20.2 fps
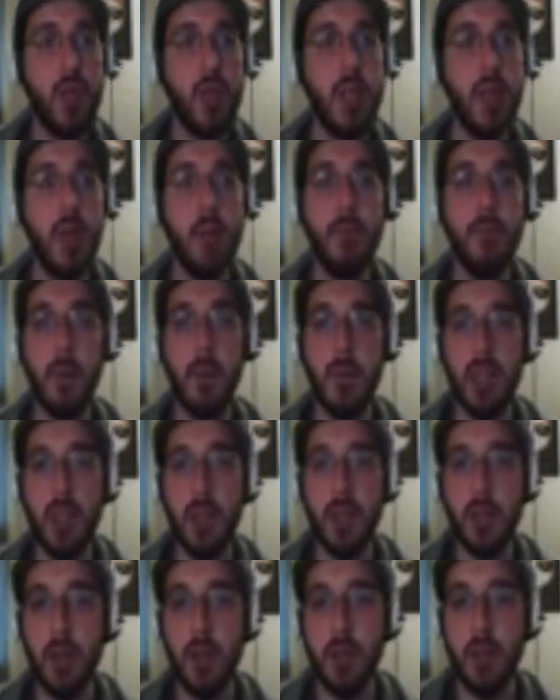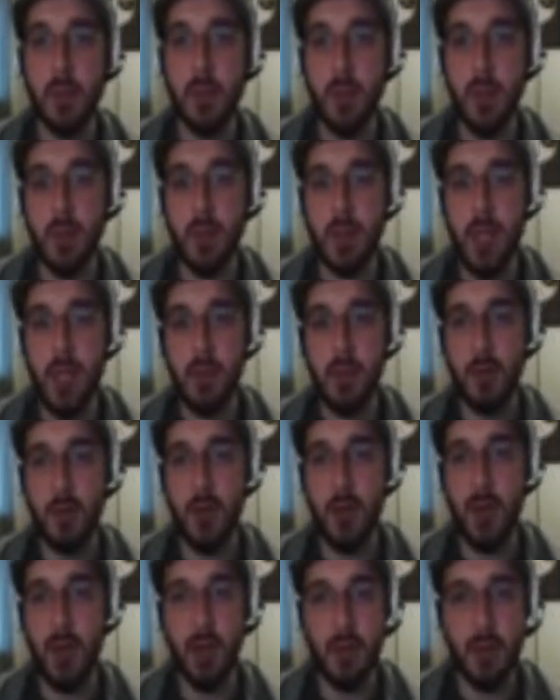Kingdra. Tackle, growl, that's
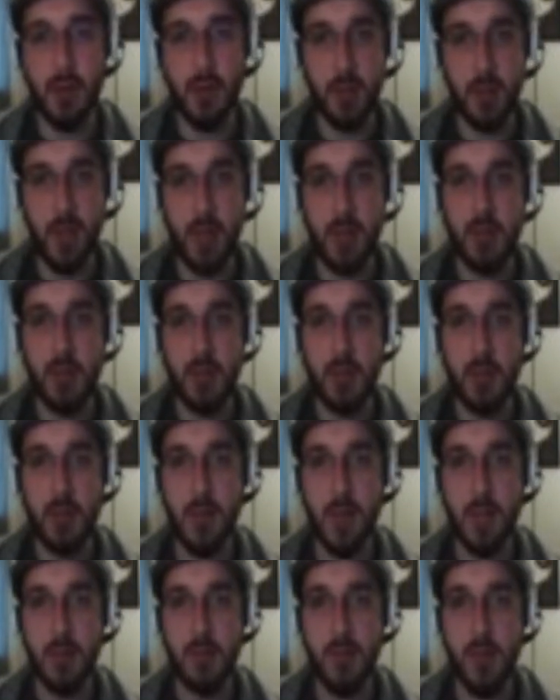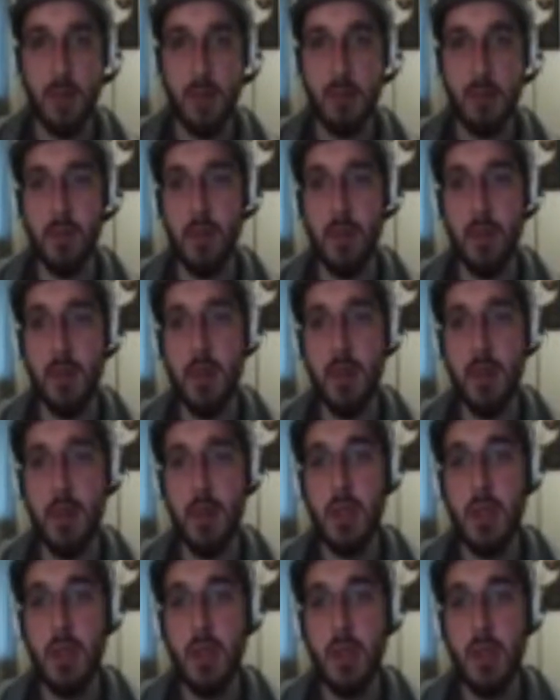all he has. That's fine.
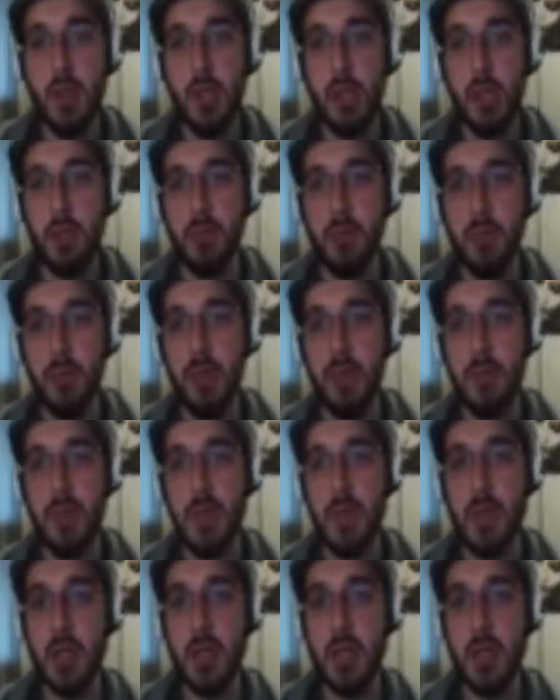Pretty much attack,